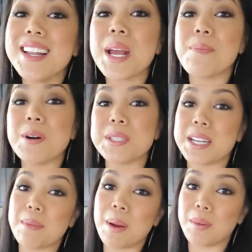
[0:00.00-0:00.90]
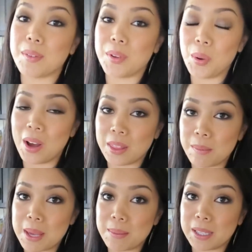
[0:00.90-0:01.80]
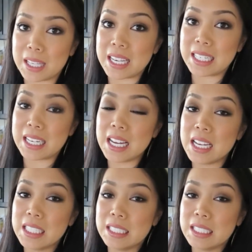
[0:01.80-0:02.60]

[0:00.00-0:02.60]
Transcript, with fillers: And I posted up my review on the Maybelline